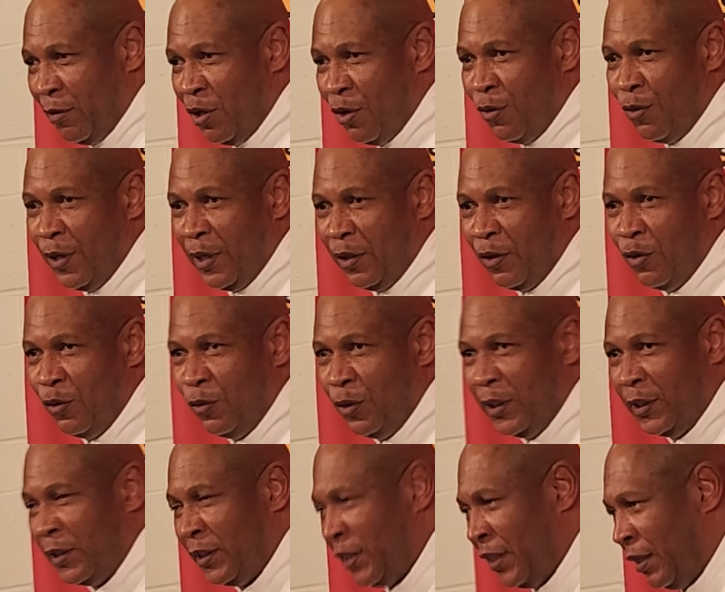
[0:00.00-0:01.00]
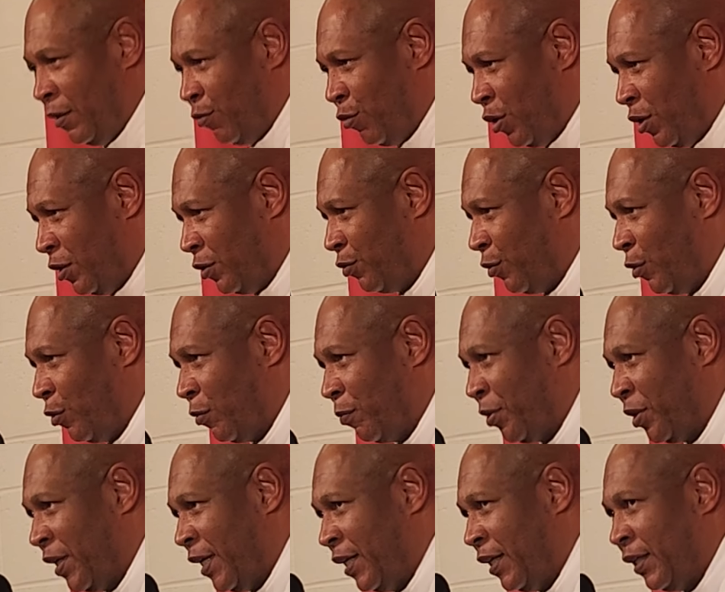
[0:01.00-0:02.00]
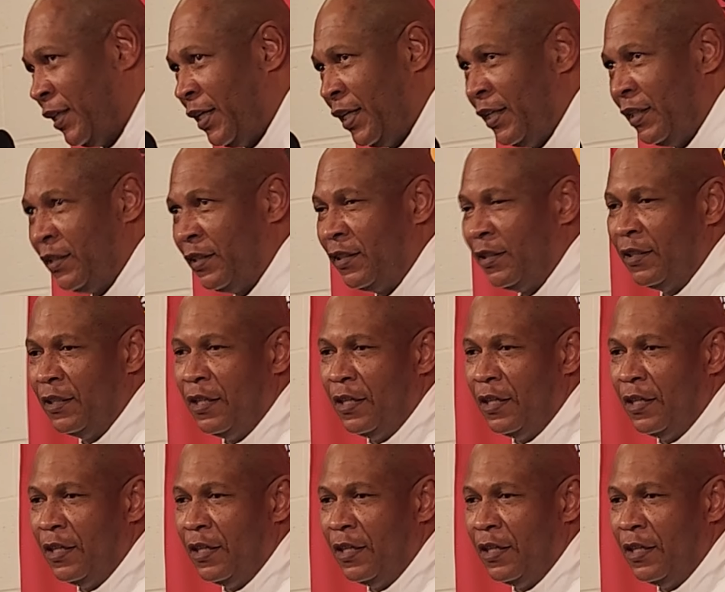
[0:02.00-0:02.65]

knowing who this team was we were playing against.